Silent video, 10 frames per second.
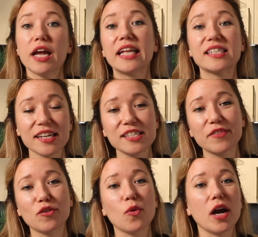it's nice to
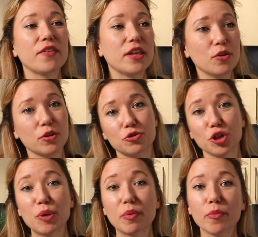have a wine that you can
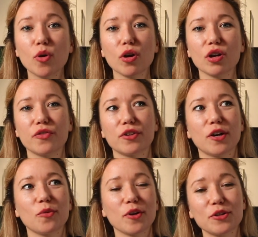drink a bit more of and
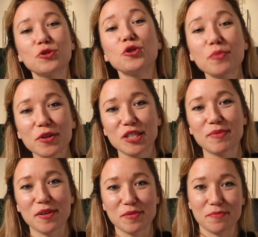not worry too much
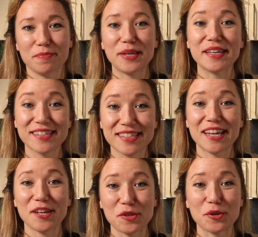about being
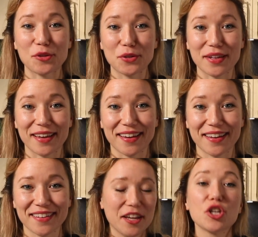steady throughout the day.